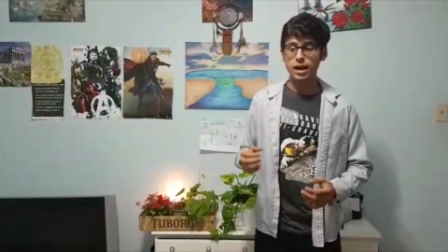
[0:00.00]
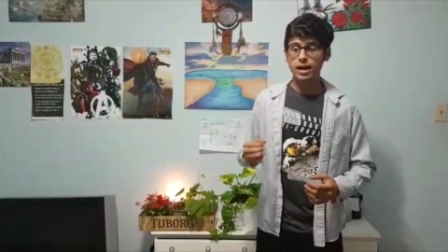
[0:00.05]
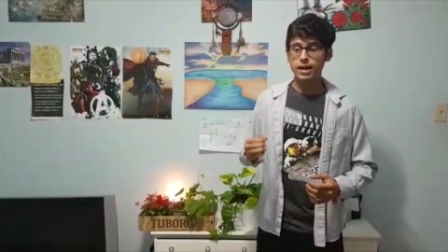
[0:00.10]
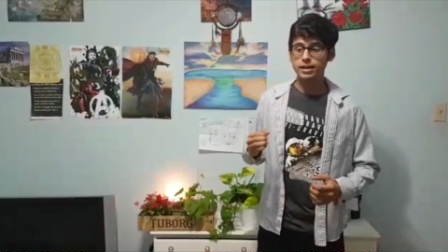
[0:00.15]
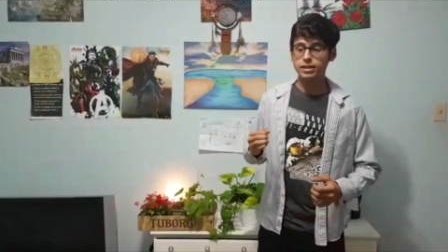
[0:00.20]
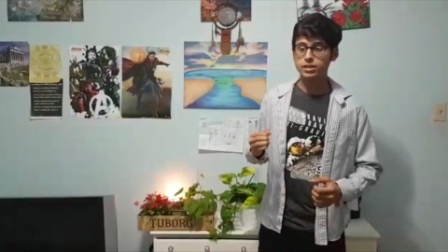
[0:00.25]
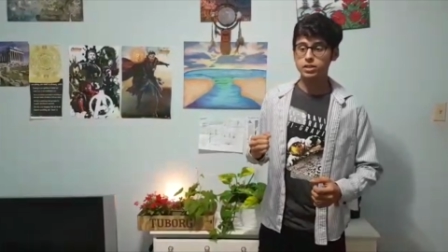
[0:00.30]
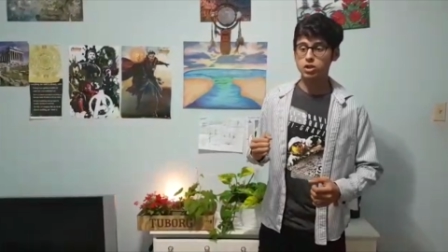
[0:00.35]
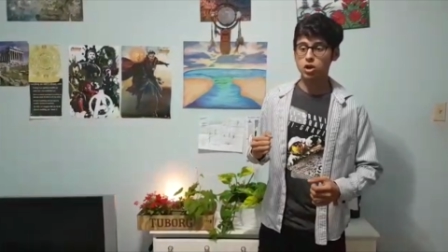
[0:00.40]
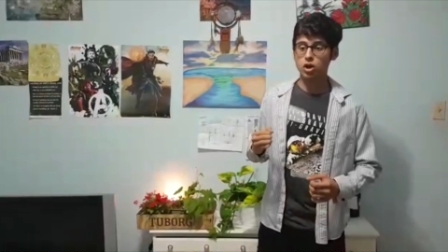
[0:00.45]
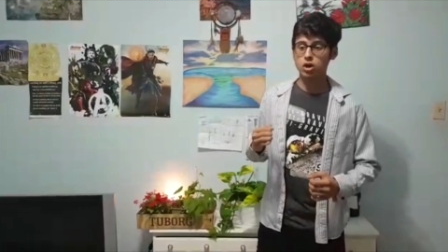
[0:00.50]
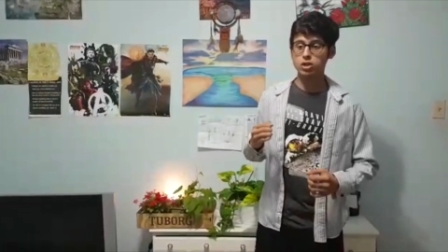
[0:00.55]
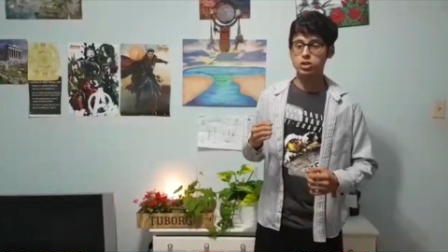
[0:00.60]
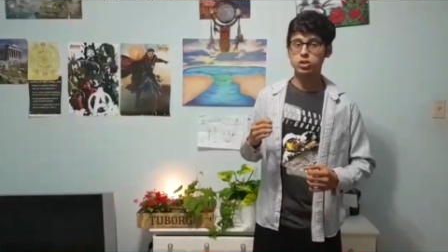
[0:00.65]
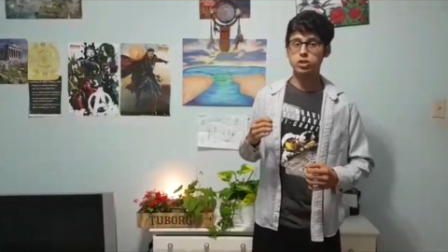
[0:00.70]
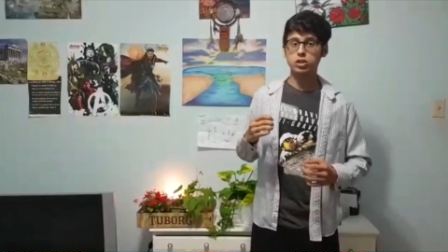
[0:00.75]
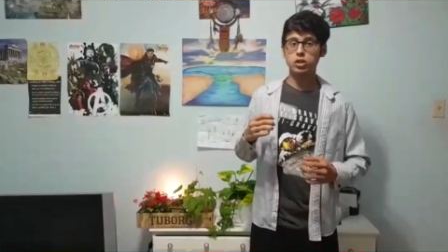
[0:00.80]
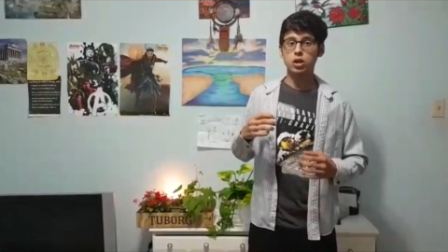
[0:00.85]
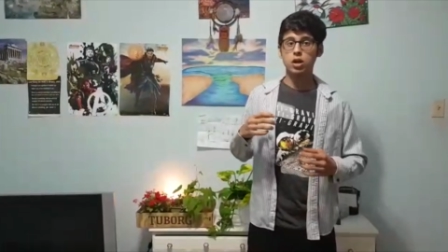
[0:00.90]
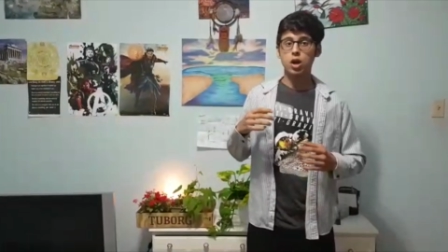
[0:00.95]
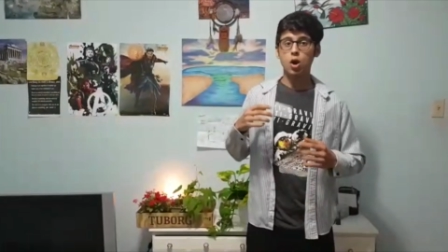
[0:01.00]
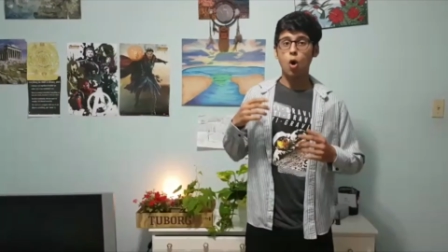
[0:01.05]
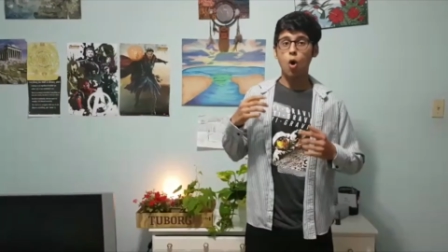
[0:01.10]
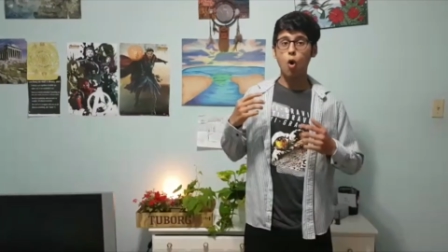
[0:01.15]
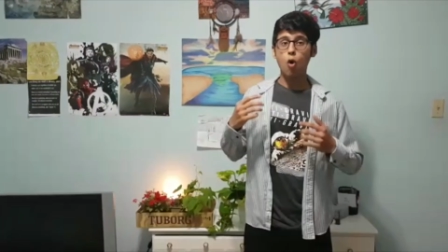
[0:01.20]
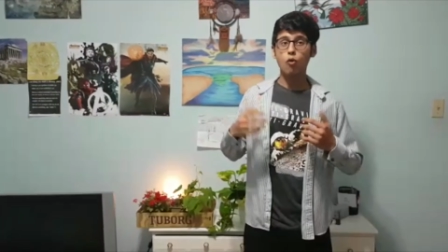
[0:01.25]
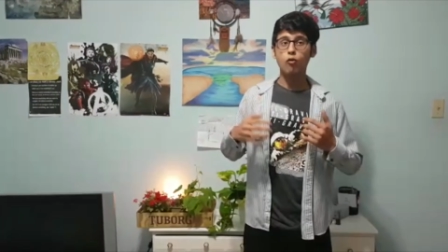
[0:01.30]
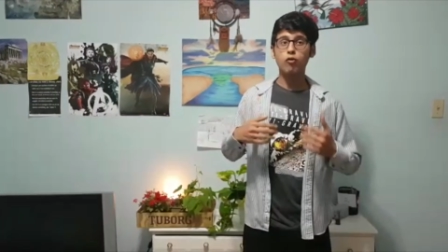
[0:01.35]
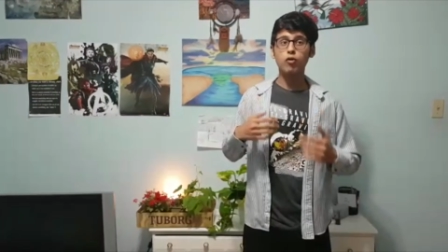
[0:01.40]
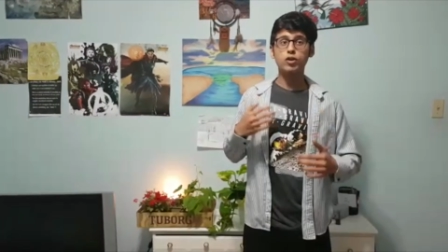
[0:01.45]
it starts
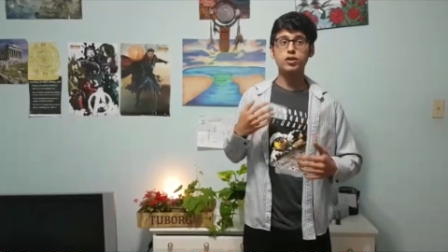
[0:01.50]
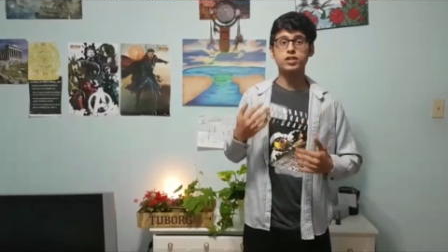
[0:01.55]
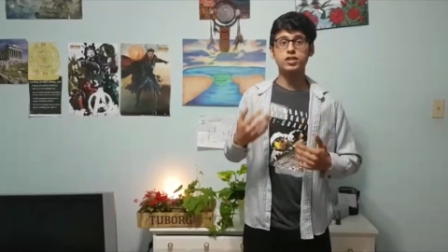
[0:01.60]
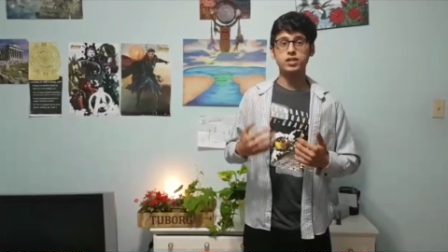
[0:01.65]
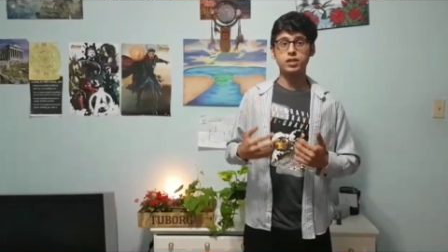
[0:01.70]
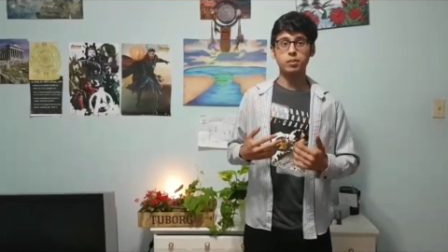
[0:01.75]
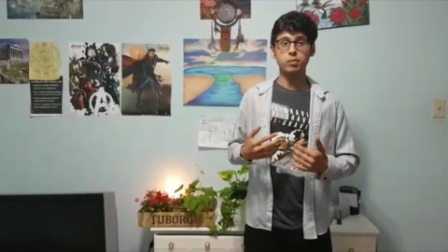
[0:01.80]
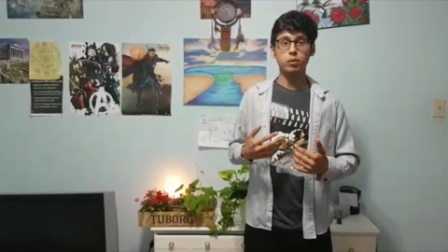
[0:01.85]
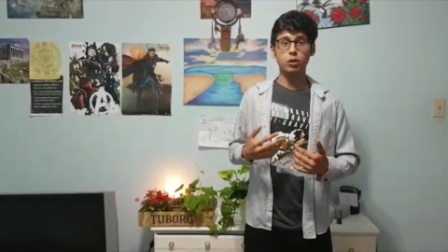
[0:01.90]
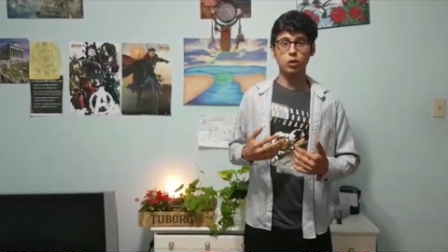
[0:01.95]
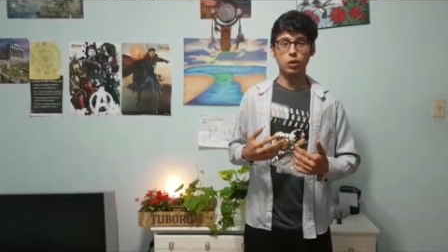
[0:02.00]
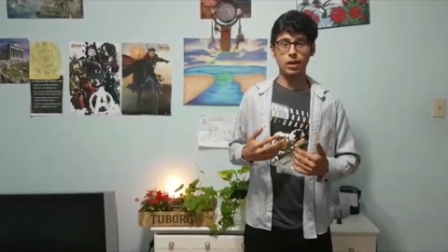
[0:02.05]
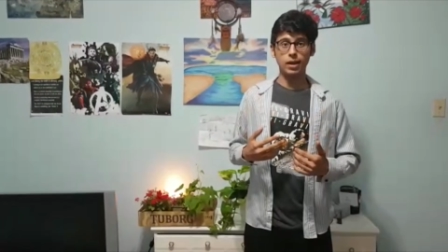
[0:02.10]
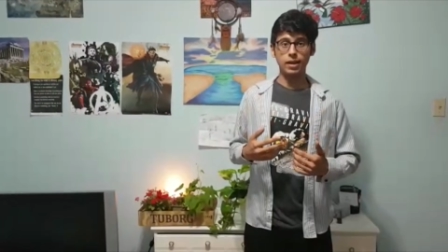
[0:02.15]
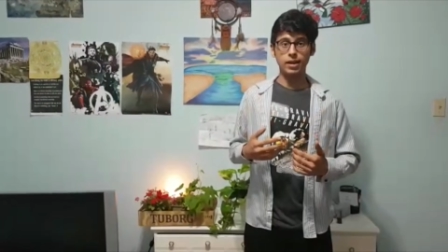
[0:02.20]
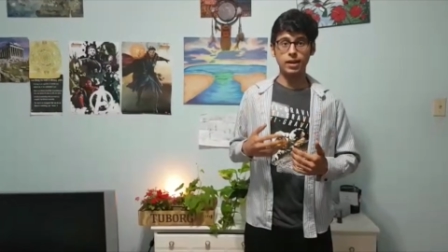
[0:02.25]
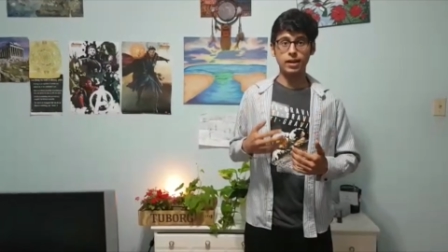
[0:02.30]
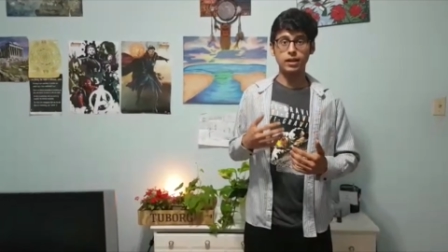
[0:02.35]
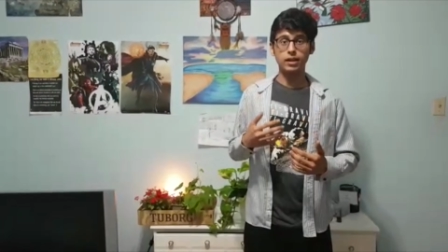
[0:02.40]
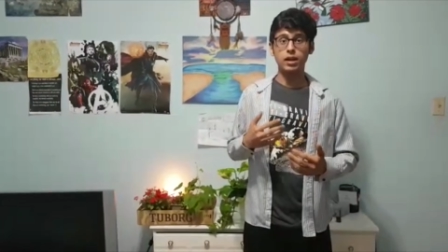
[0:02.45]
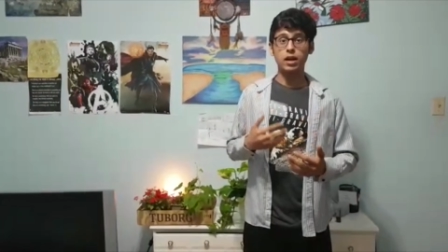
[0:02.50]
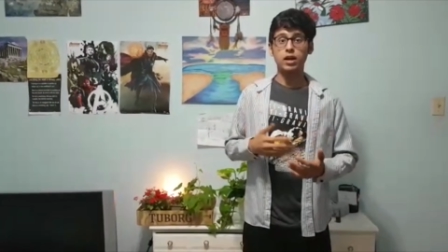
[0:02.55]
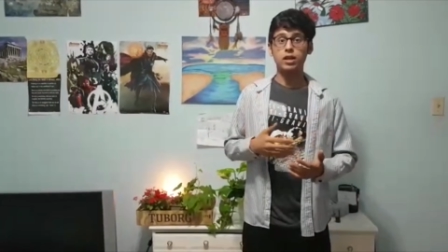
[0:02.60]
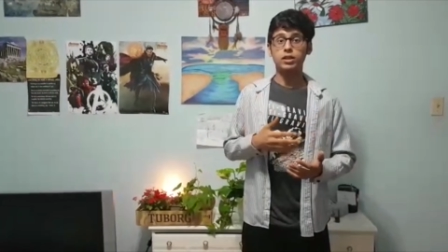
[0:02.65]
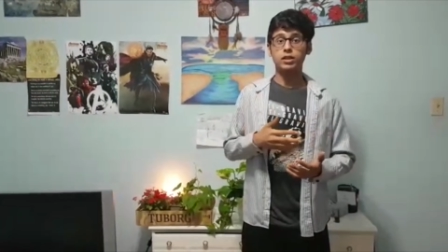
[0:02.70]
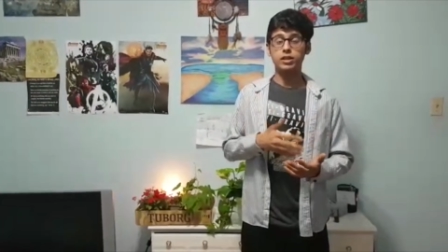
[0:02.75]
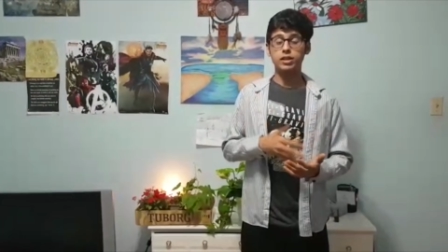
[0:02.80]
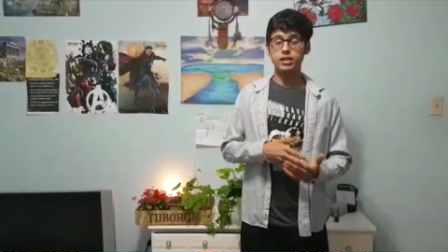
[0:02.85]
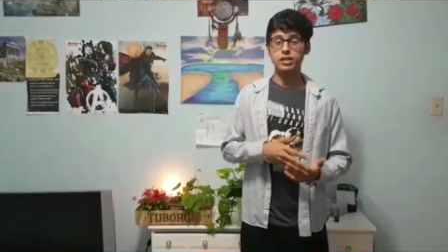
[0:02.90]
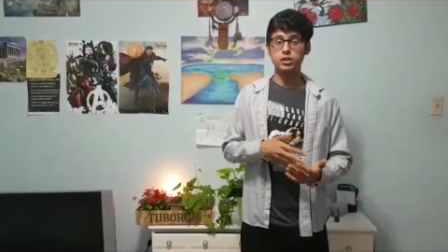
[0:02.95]
overstimulating
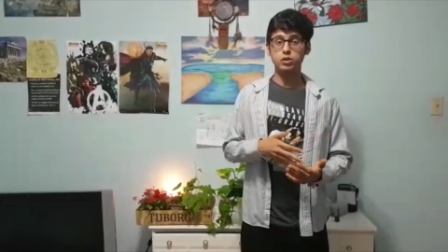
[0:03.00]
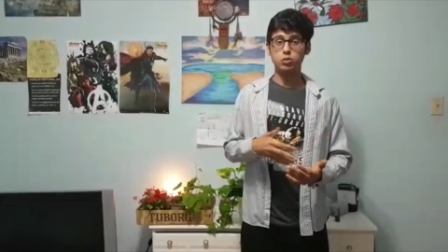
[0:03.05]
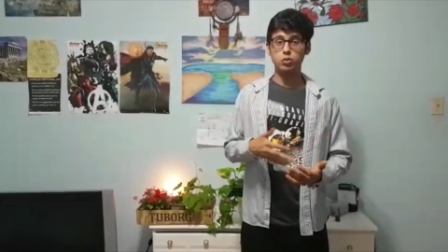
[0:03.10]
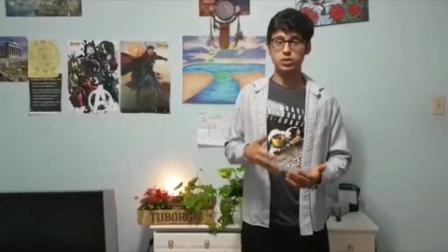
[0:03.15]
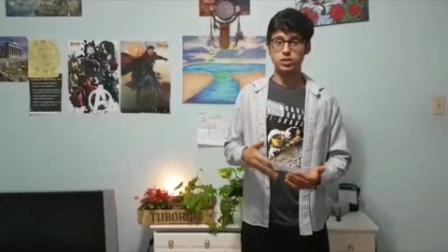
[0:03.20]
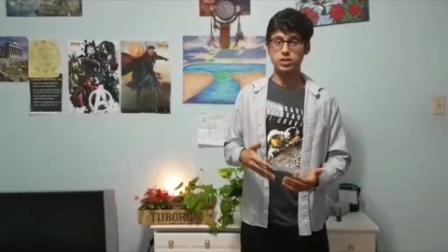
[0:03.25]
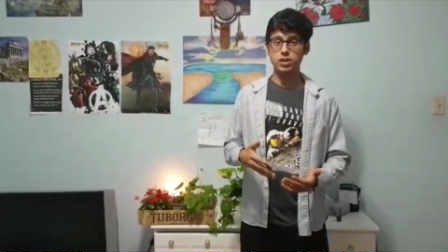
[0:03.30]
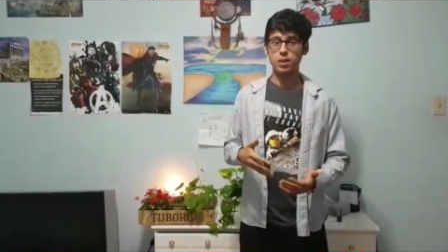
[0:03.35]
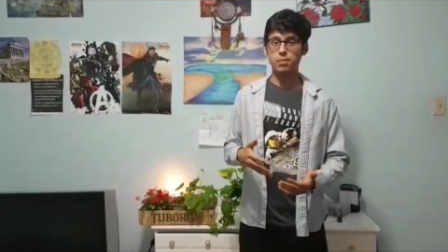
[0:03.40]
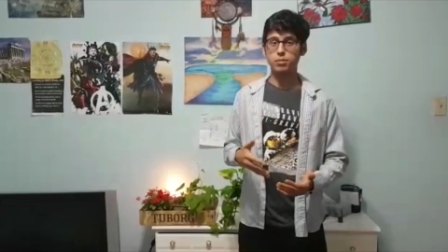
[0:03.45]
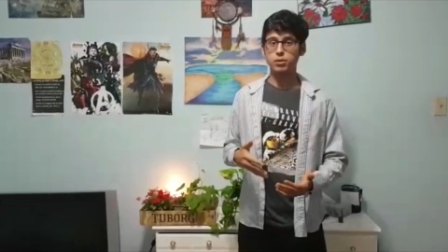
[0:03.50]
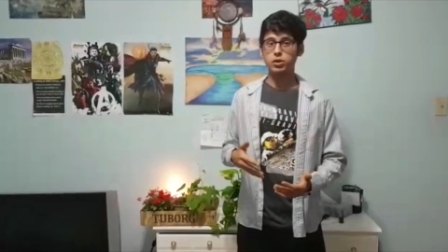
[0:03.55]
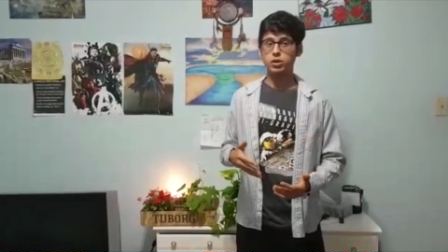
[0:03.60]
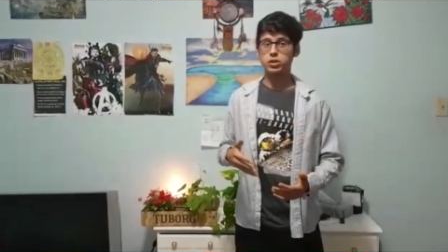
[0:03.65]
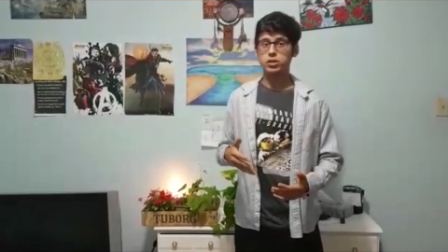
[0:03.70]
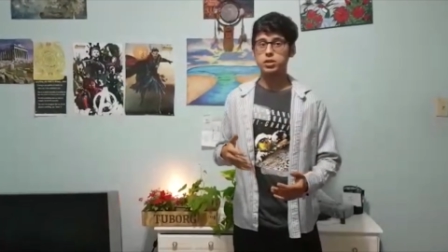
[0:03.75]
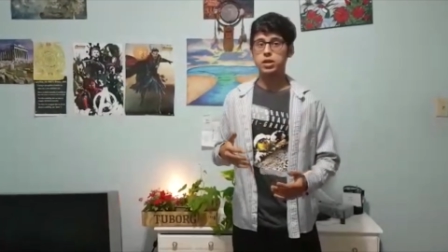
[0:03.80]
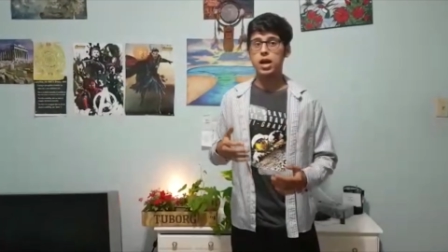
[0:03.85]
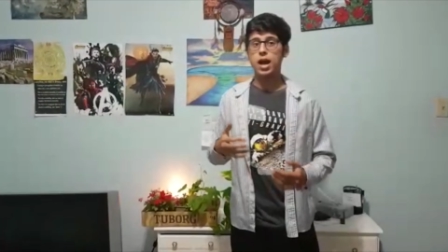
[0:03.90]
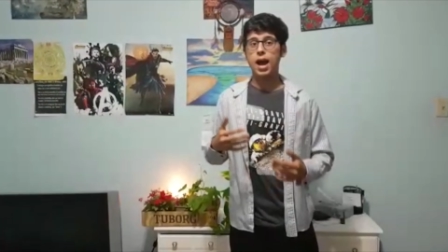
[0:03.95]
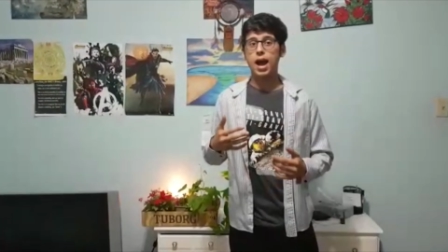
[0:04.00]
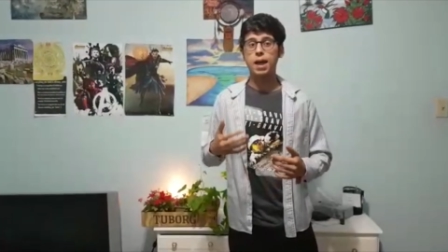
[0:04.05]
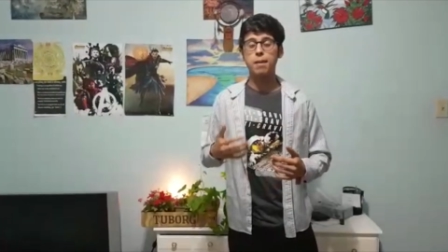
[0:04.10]
these receptors,